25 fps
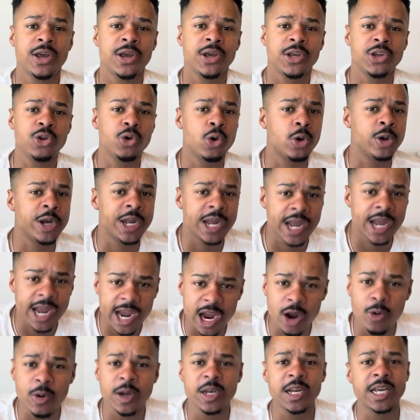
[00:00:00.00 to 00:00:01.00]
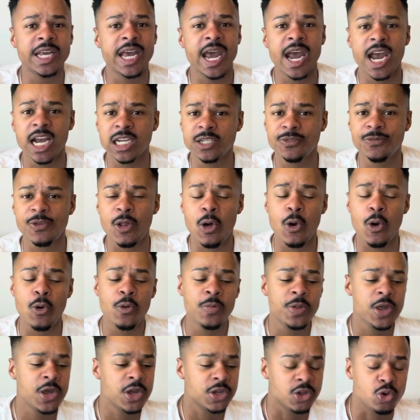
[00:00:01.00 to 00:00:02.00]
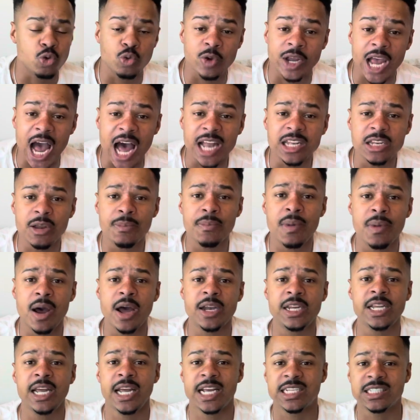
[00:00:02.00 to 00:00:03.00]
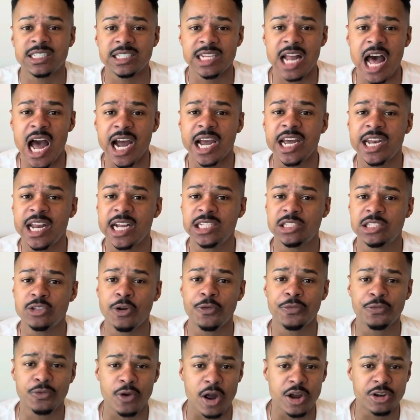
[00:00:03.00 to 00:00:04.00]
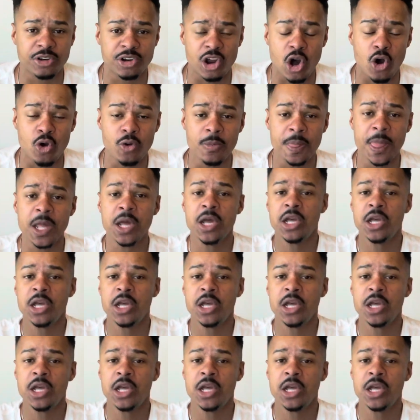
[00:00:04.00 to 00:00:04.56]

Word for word: You're going to inherit the cash flow. You got the money. It's knocking at your front door.